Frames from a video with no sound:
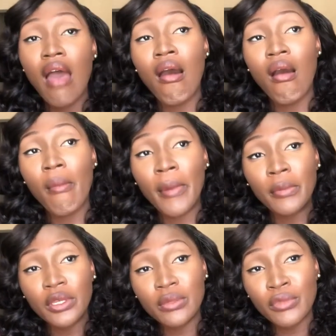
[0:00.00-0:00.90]

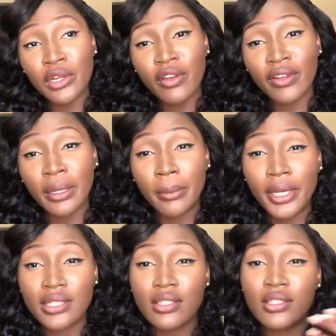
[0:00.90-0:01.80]
I'm in the middle of an
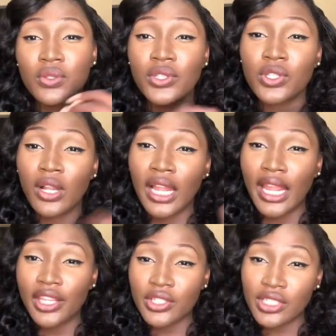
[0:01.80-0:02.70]
embarrassing situation. Like,
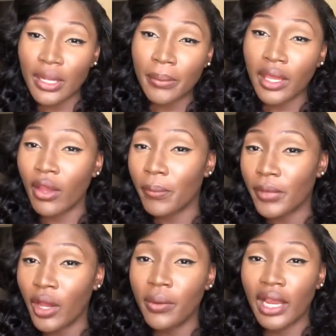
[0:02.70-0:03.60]
can you just sharply help
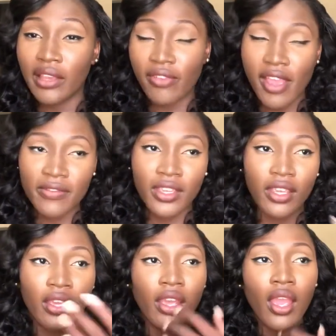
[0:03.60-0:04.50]
me? I'll be like
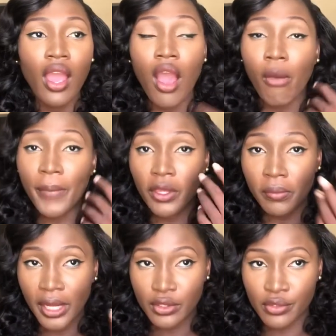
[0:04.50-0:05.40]
5k. I'll pay you
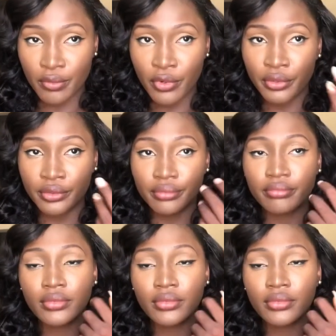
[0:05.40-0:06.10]
back tomorrow.